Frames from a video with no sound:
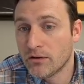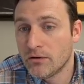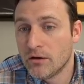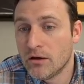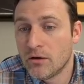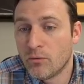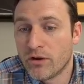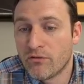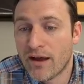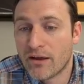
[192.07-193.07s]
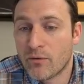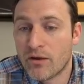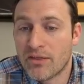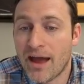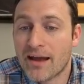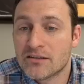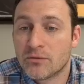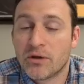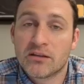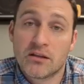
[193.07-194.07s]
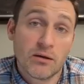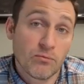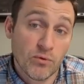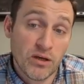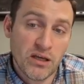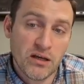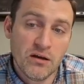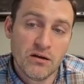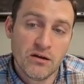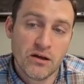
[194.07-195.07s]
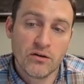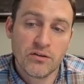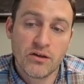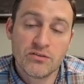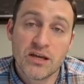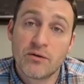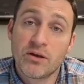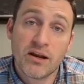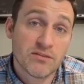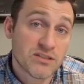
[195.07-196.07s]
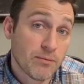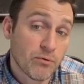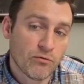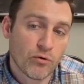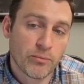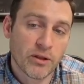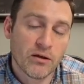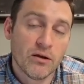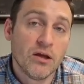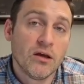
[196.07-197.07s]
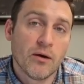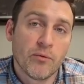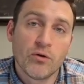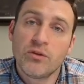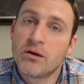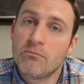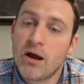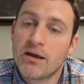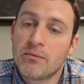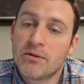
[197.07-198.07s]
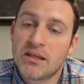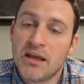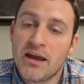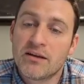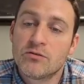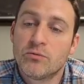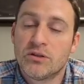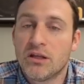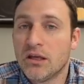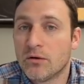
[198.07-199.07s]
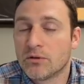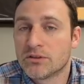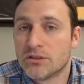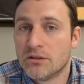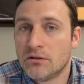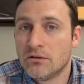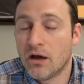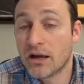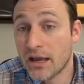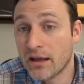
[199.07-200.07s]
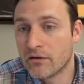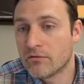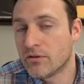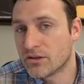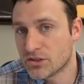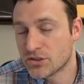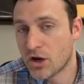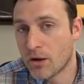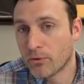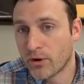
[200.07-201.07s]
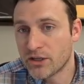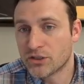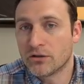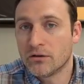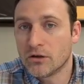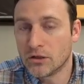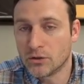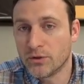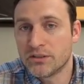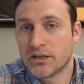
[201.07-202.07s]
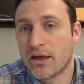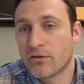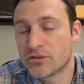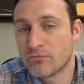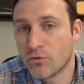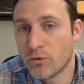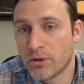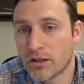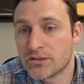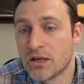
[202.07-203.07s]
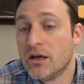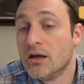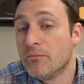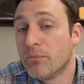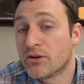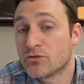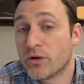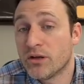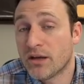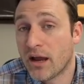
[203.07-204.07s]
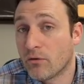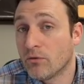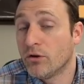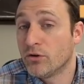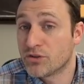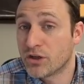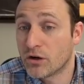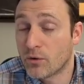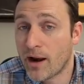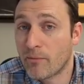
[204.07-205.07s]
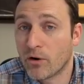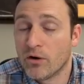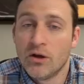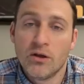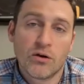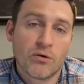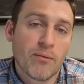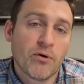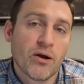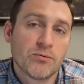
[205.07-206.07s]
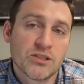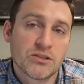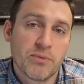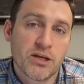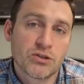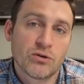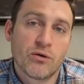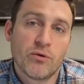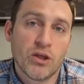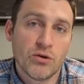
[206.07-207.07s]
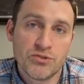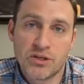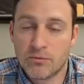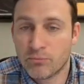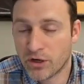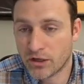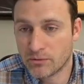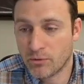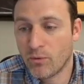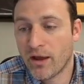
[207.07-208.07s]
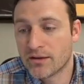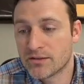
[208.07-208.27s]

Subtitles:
we evaluate that till we get the number we need, and on the other side we can have a separate formula, and we only combine them at the end with the equals. Again, this is an operation gluing together some formulas, but it's written down using a grammar. The grammar helps us make sure that we use it in predictable ways.